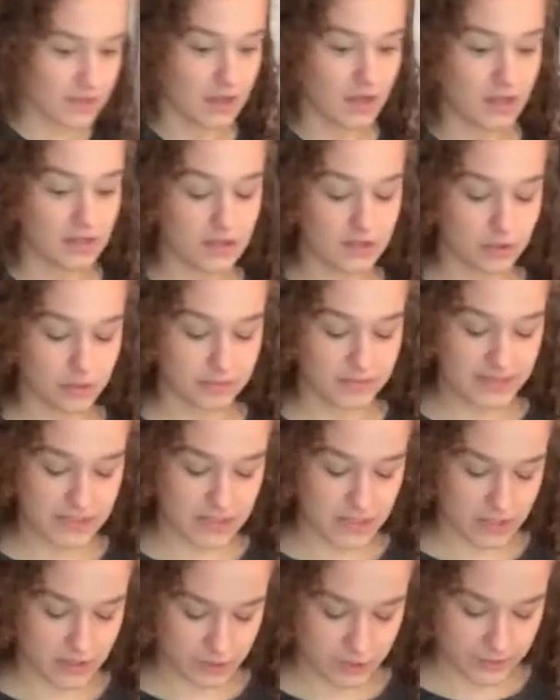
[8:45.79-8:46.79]
a little bit
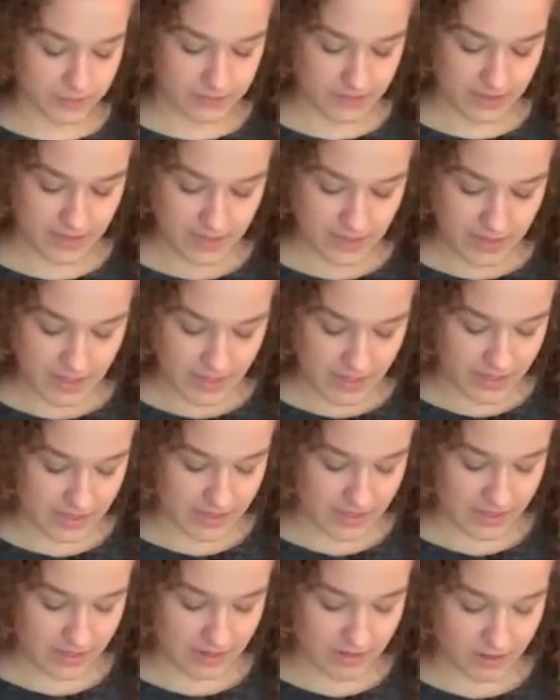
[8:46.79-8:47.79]
ago and
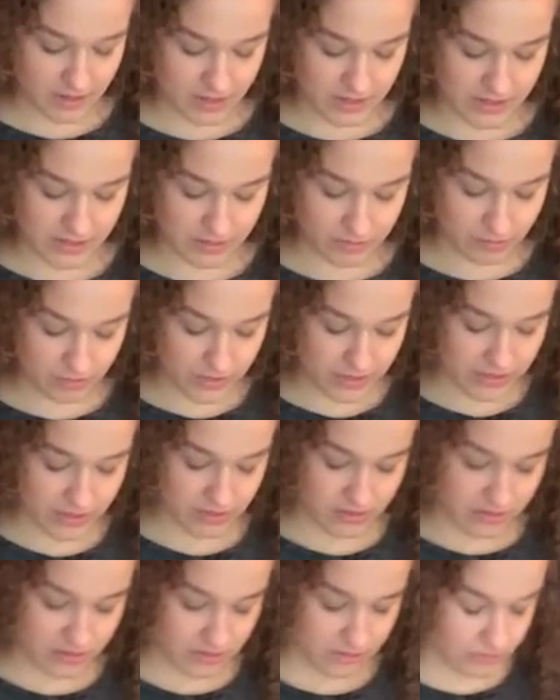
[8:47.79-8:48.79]
they already were in
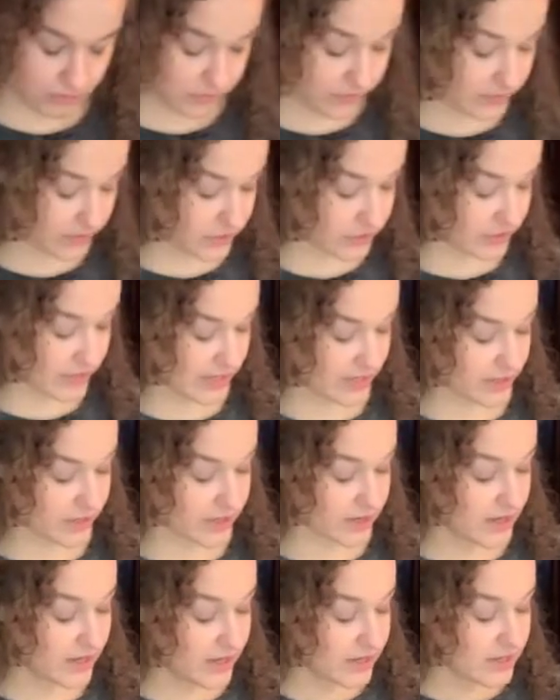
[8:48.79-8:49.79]
the
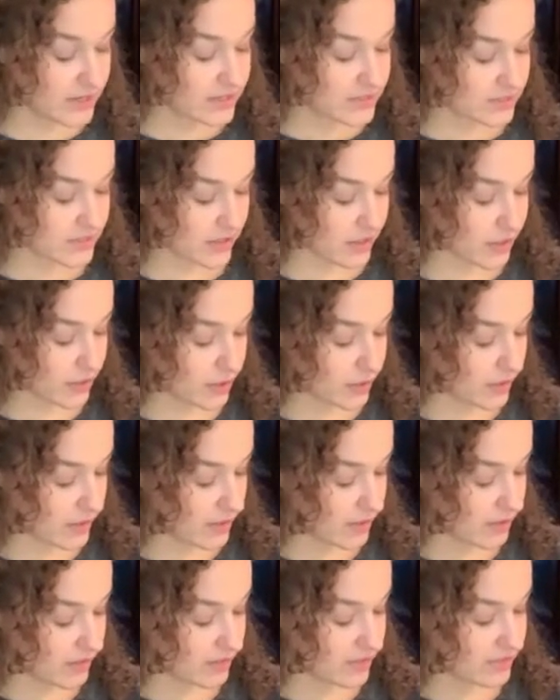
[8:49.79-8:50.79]
refrigerator. So
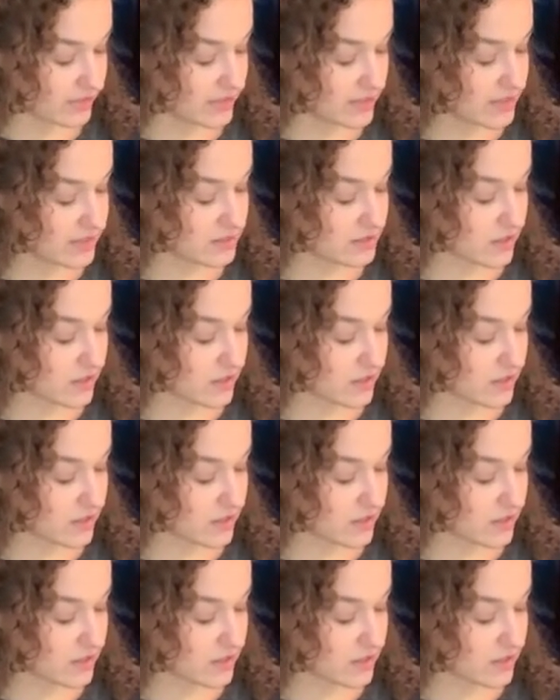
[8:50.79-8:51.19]
these